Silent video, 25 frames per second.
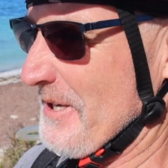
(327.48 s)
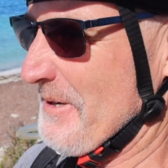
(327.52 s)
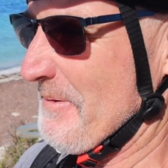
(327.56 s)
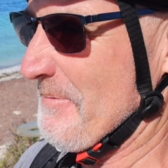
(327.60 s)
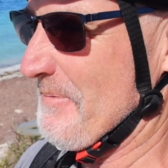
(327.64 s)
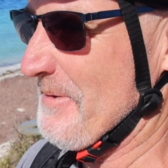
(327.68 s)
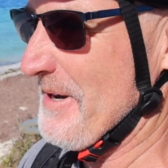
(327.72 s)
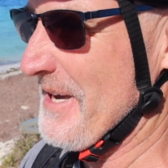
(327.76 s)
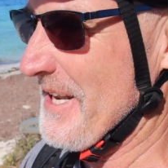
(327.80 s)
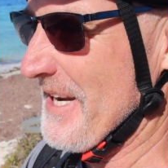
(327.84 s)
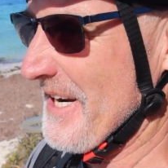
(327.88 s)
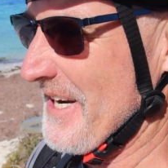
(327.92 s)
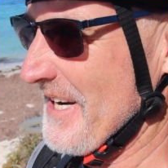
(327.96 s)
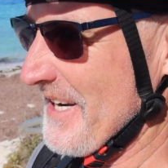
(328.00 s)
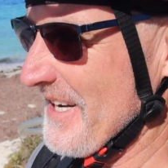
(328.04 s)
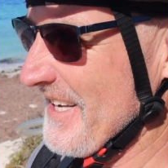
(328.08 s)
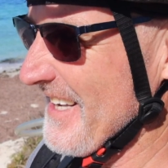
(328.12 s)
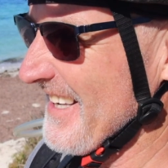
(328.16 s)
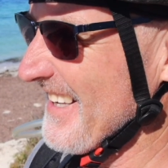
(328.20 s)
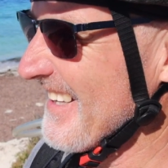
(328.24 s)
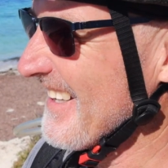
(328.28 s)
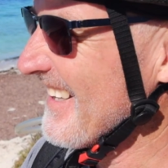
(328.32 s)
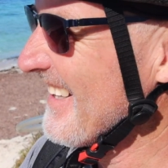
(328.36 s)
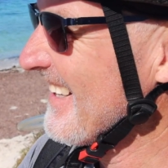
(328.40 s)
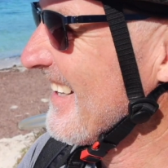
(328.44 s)
competitor,
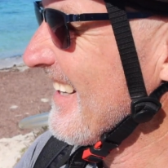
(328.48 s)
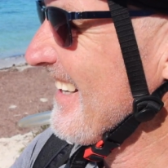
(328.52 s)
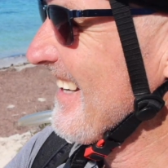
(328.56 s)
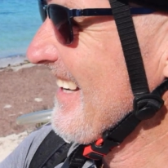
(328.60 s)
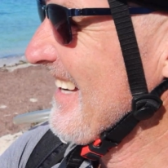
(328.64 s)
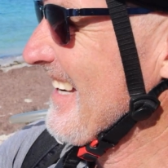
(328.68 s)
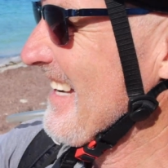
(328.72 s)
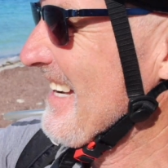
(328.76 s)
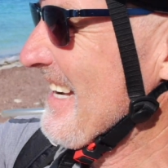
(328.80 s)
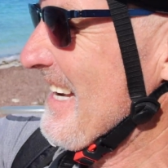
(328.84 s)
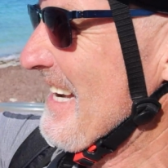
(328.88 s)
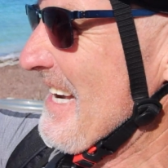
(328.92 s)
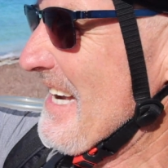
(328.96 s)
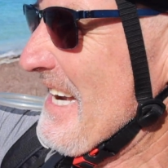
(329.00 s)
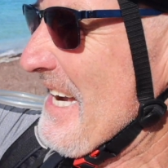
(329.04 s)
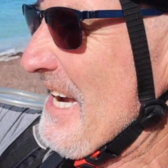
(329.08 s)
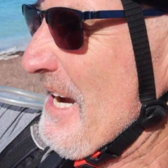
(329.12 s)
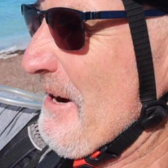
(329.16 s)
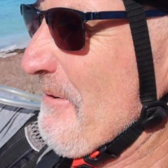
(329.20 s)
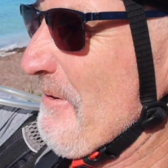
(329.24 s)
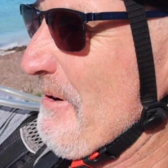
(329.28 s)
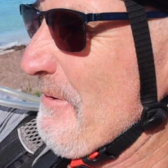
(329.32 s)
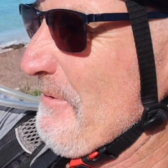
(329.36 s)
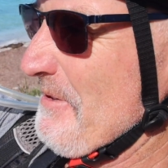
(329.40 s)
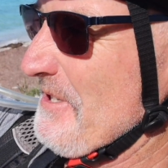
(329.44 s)

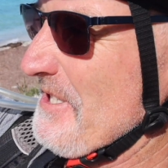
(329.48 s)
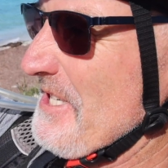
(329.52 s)
and we were